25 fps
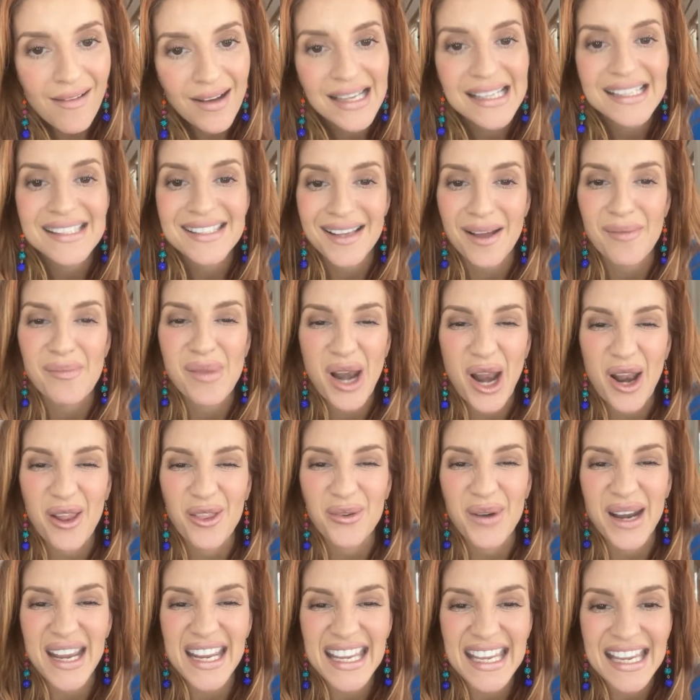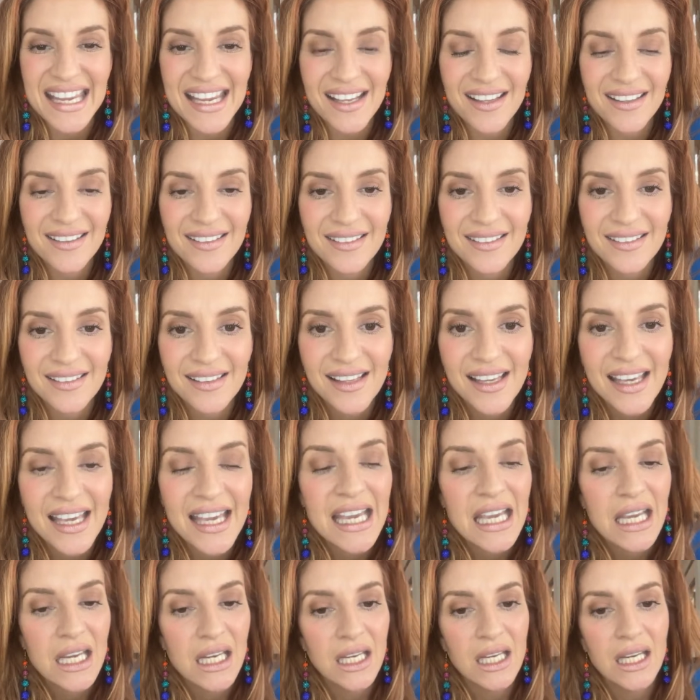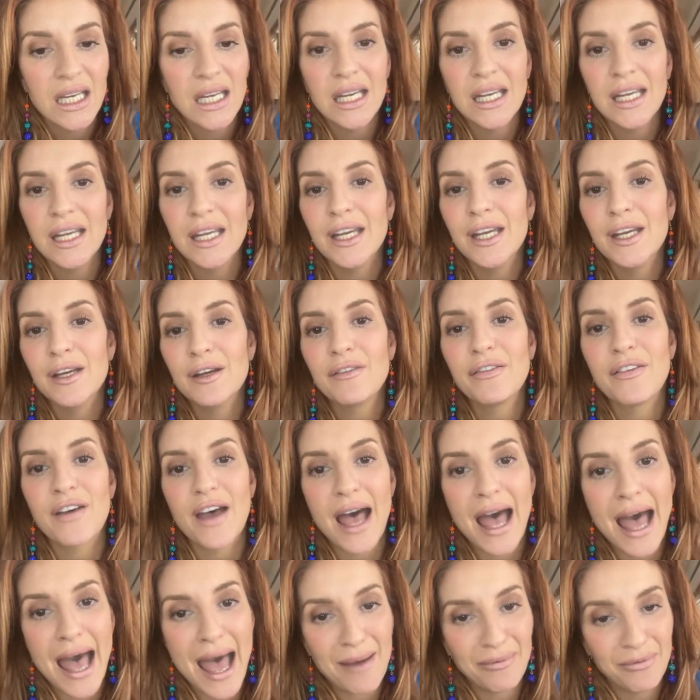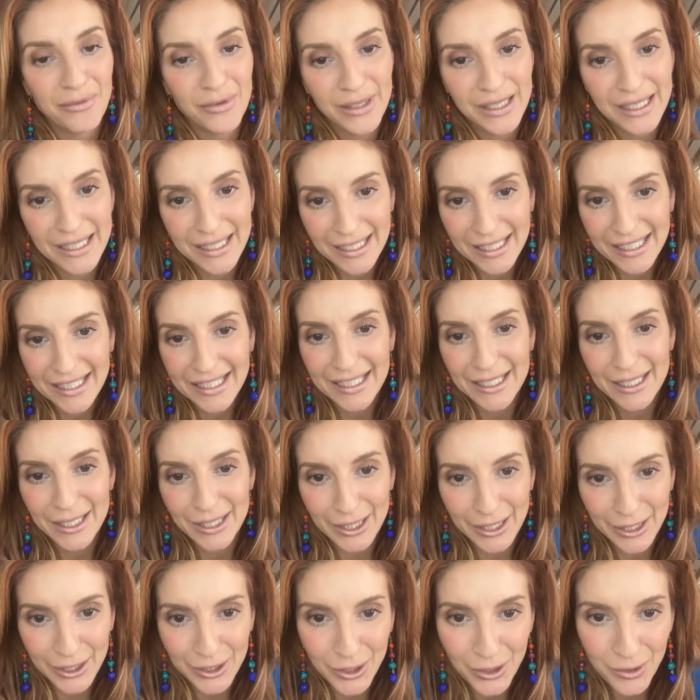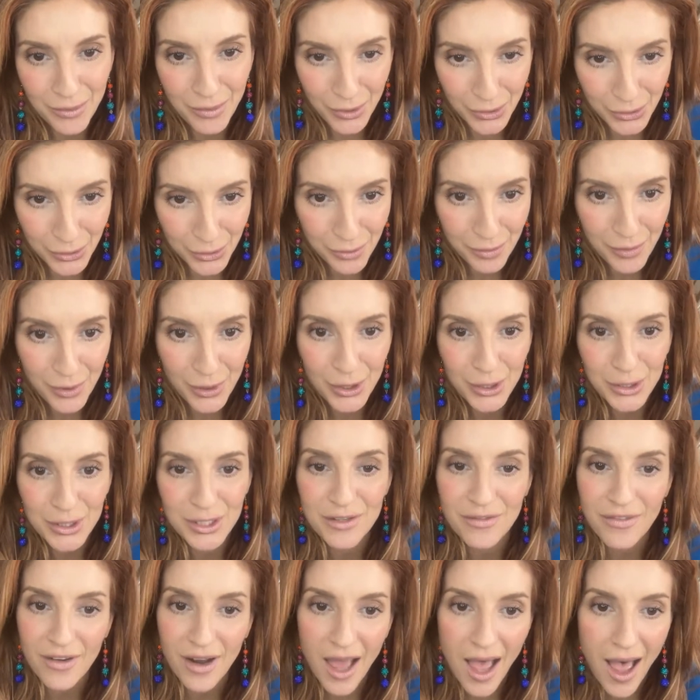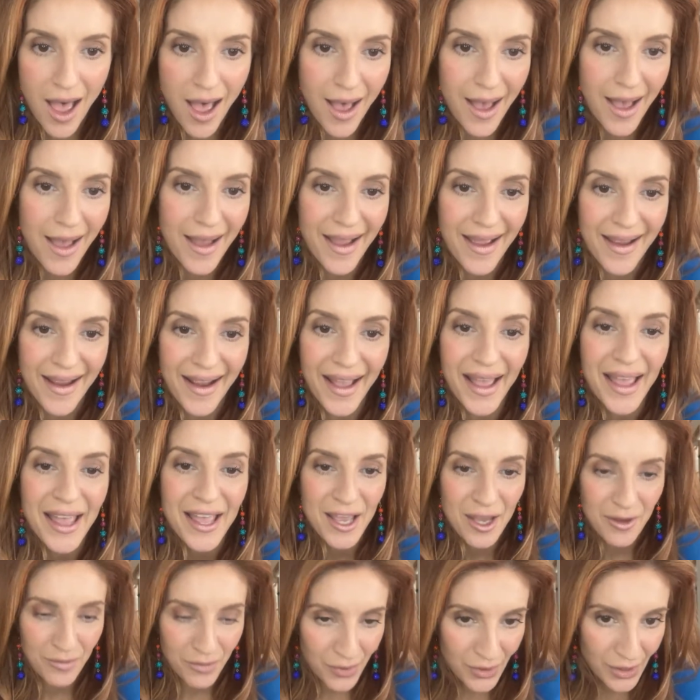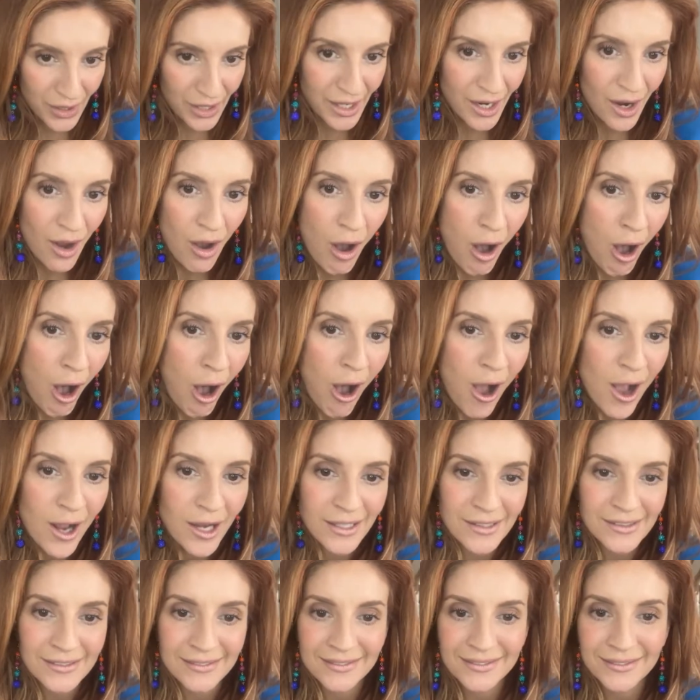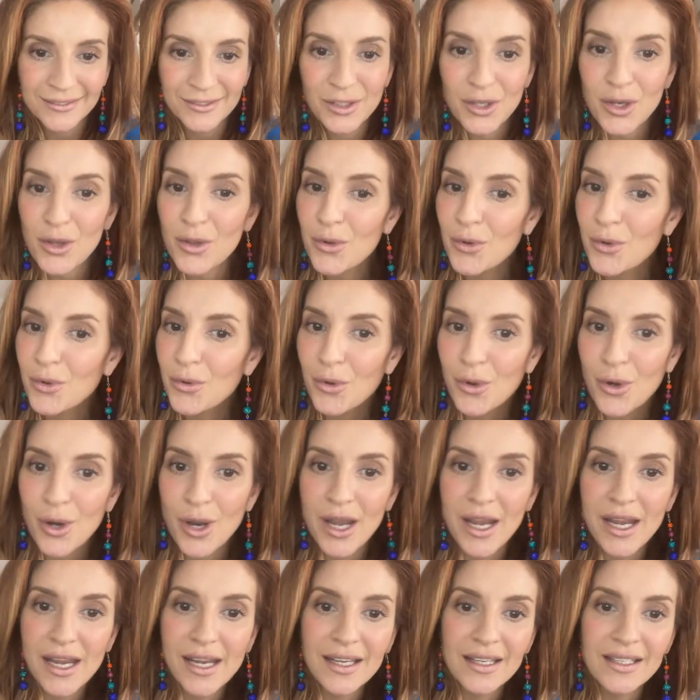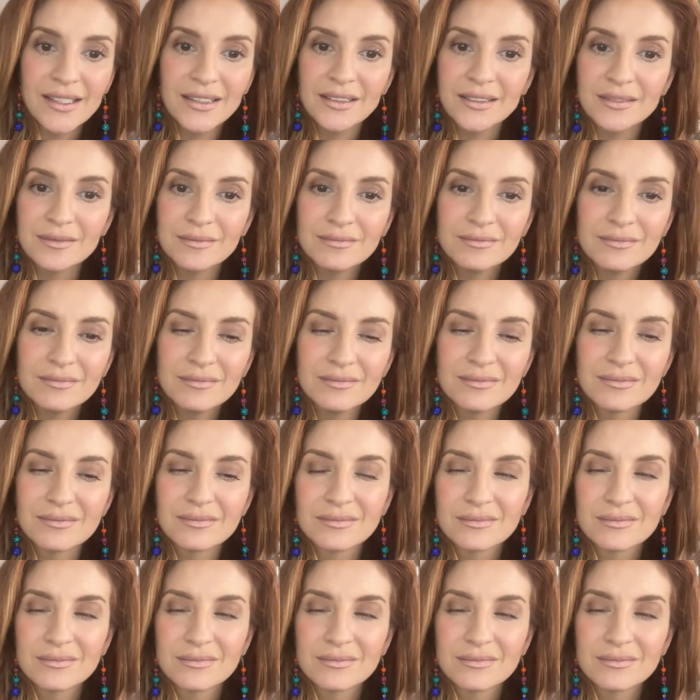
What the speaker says: So I'm not on the right key. If happy little bluebirds fly beyond the rain.